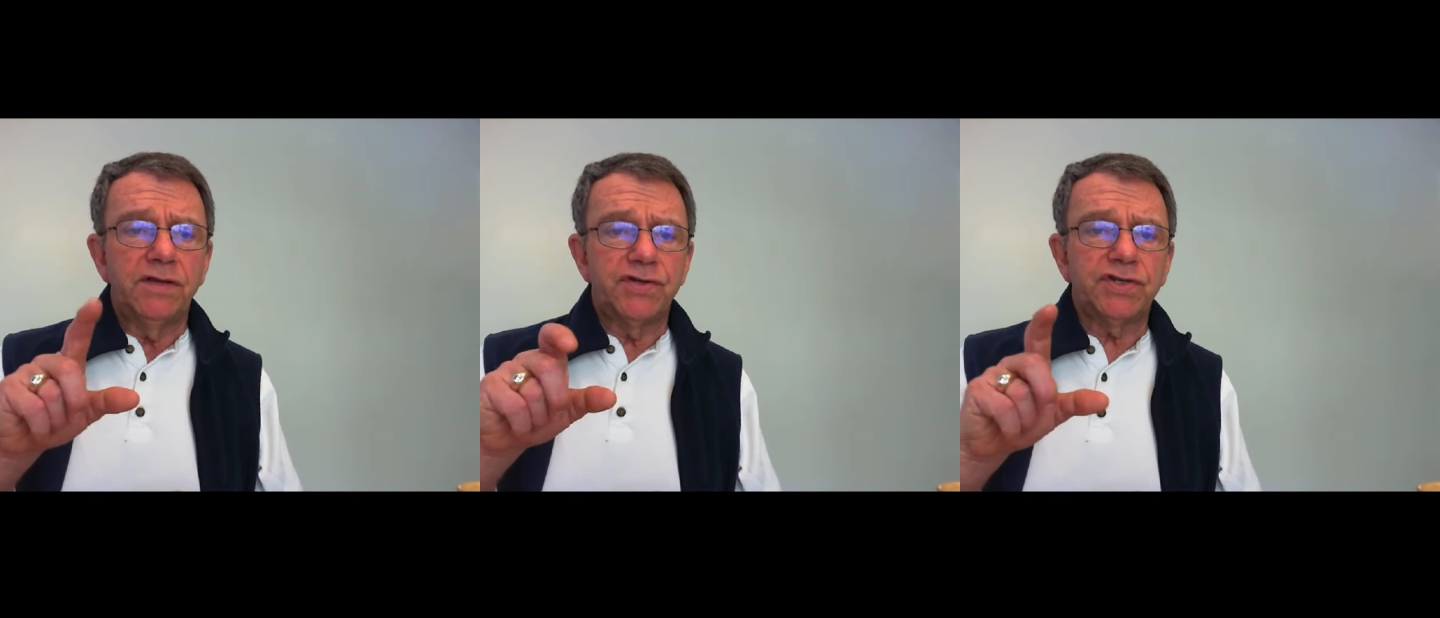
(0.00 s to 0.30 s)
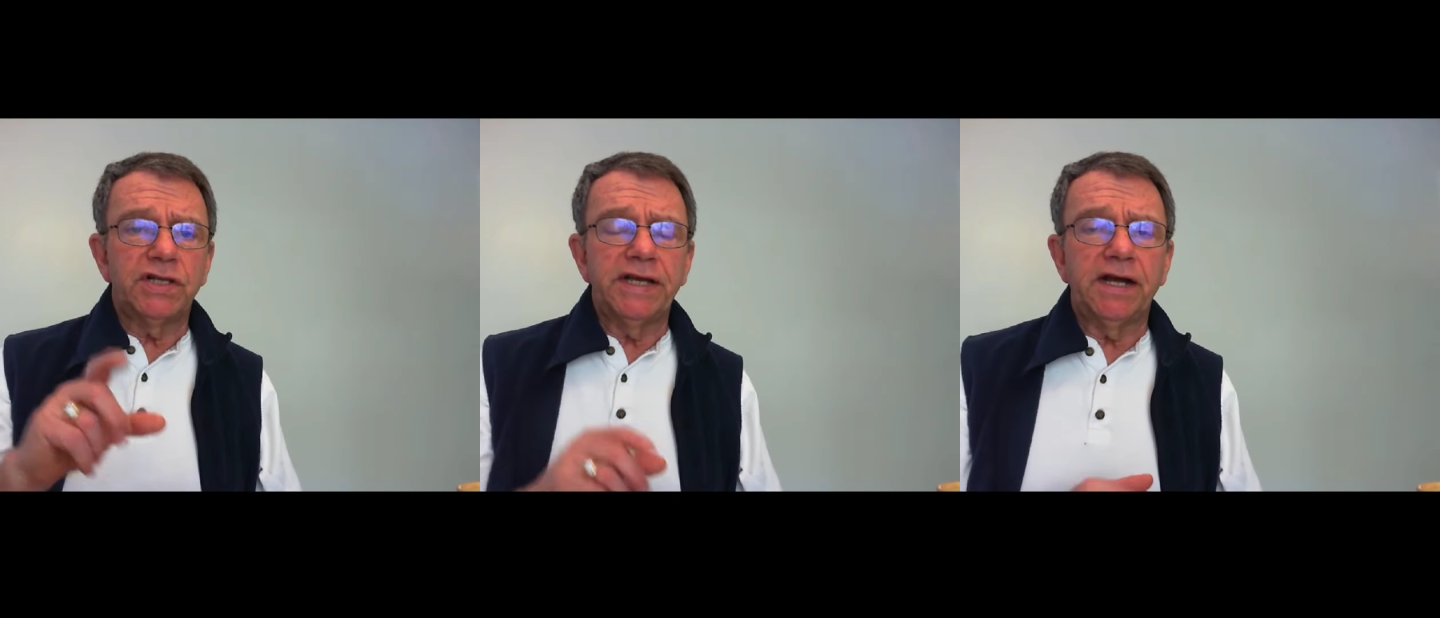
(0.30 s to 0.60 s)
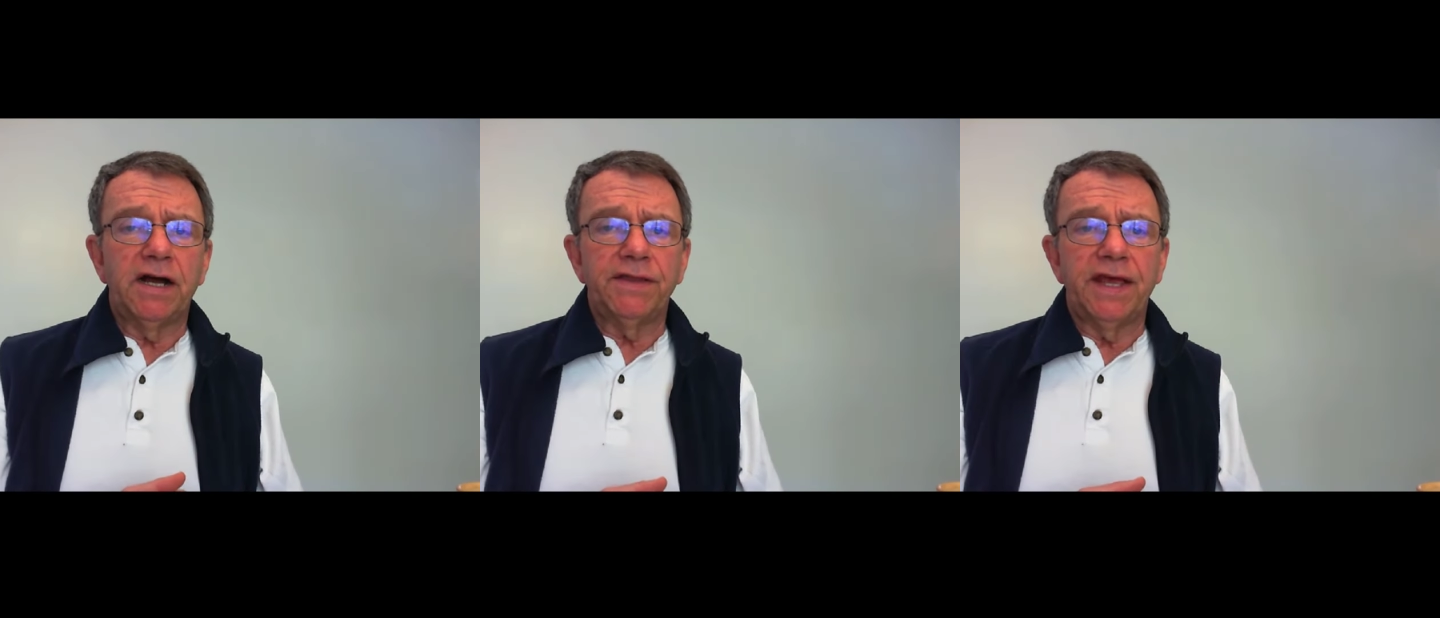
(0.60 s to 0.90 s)
You just
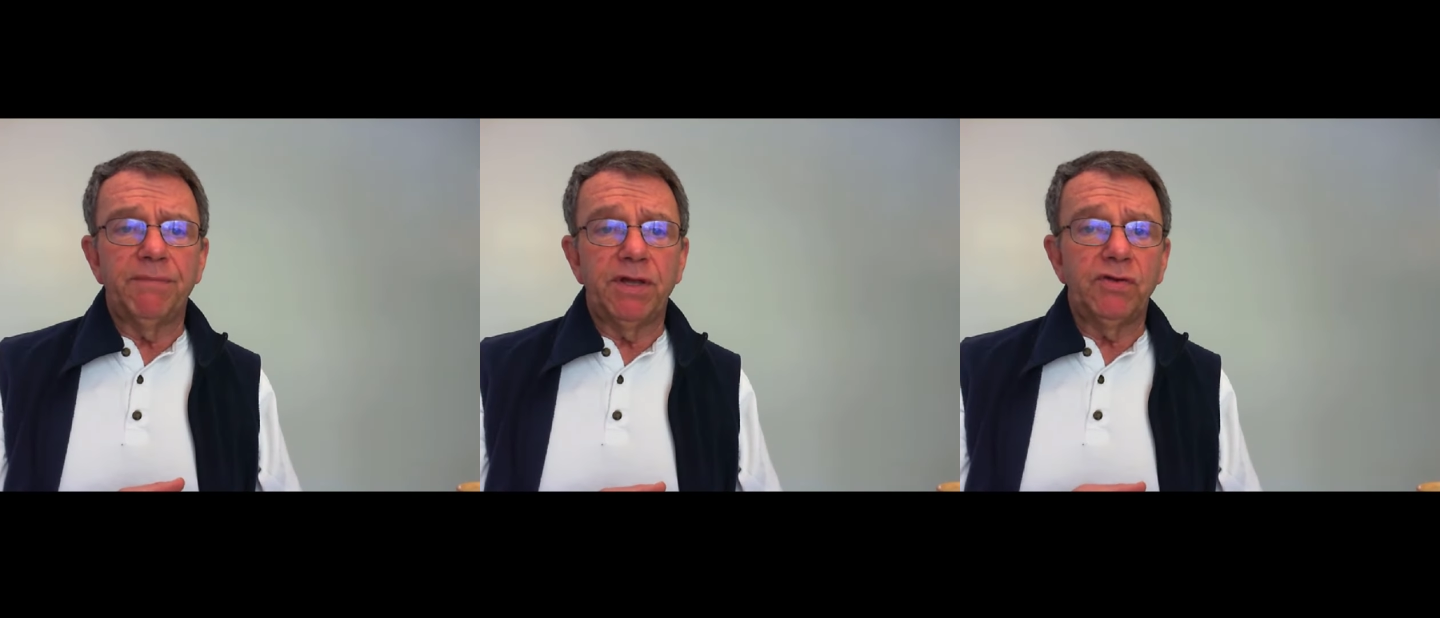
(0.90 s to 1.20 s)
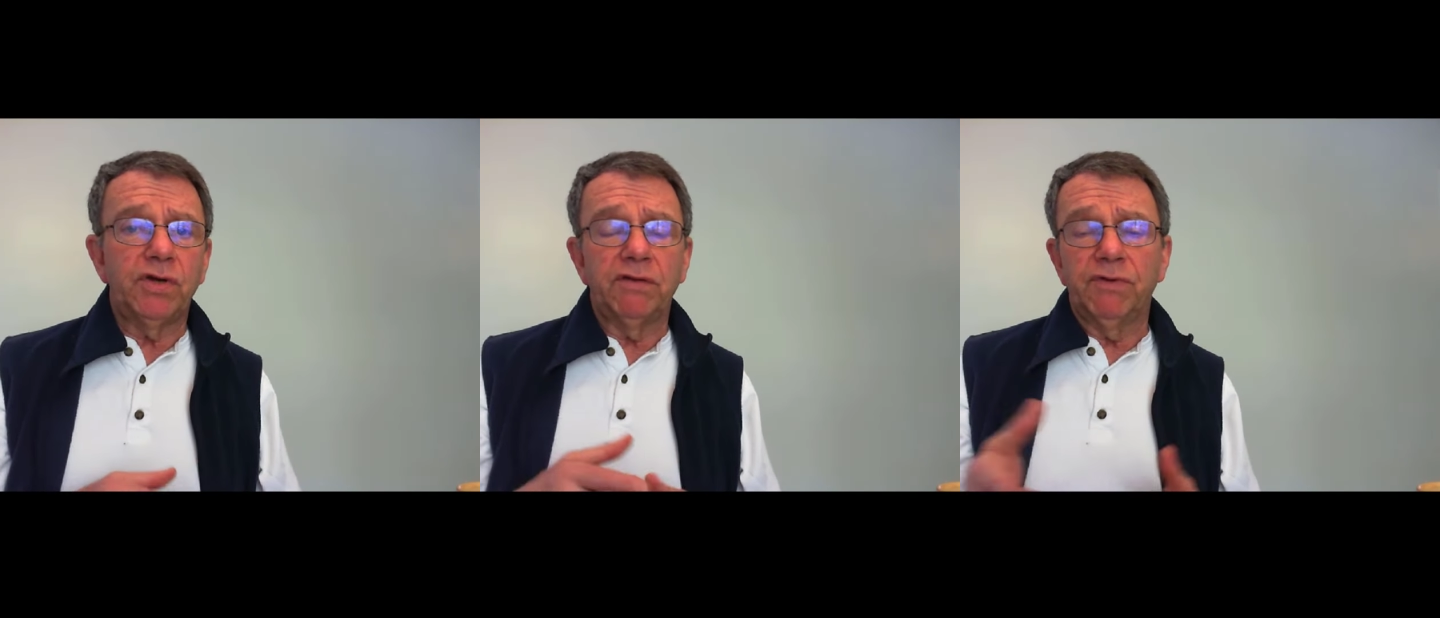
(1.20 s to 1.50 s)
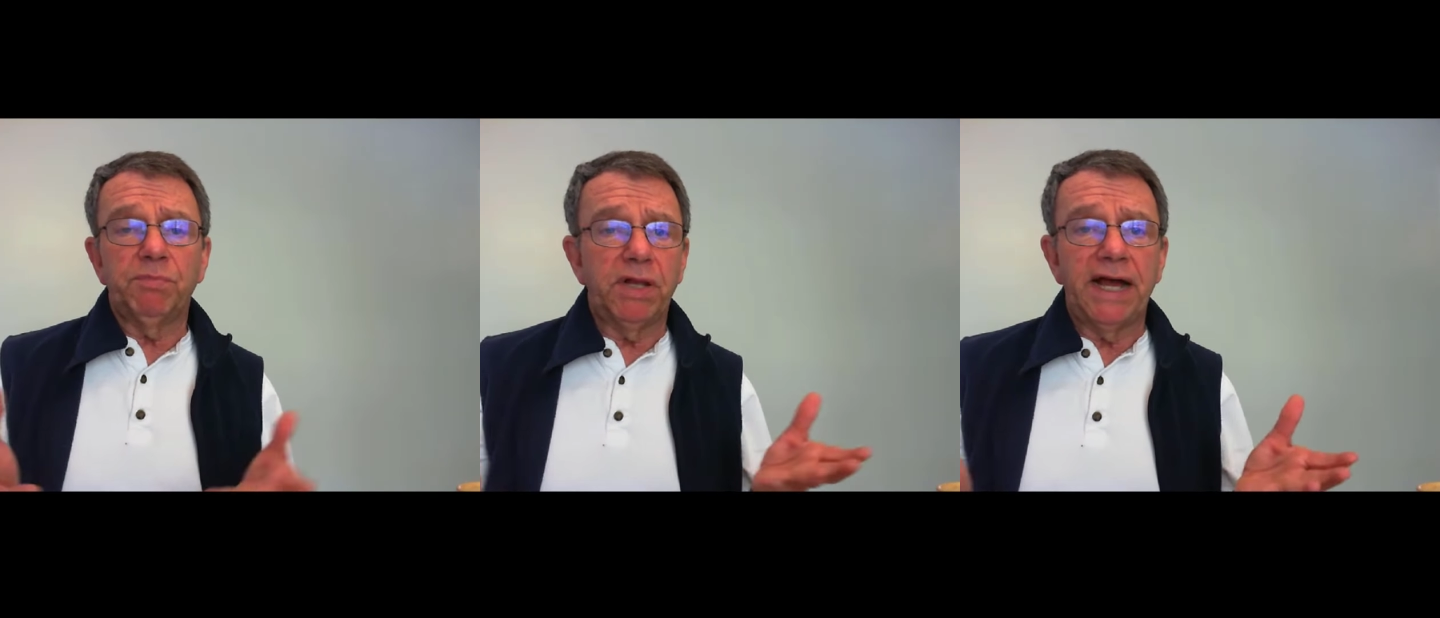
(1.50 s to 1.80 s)
click on them, and you can
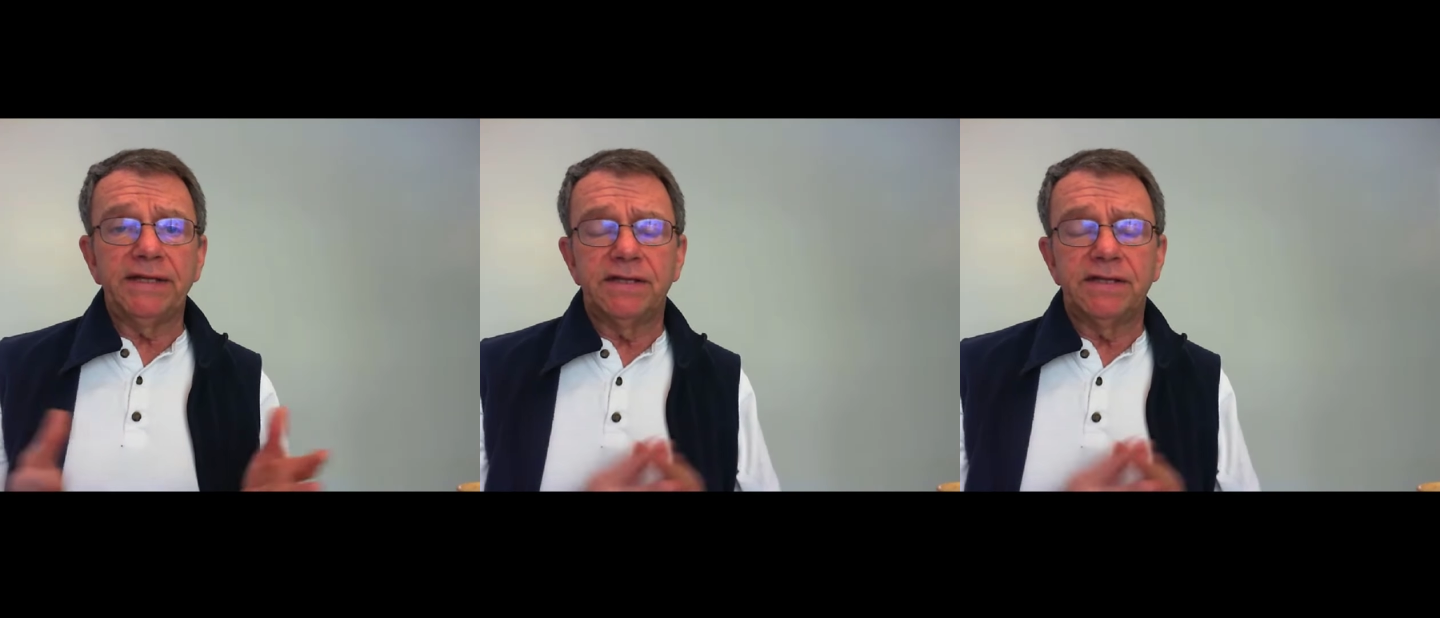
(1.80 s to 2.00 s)
reply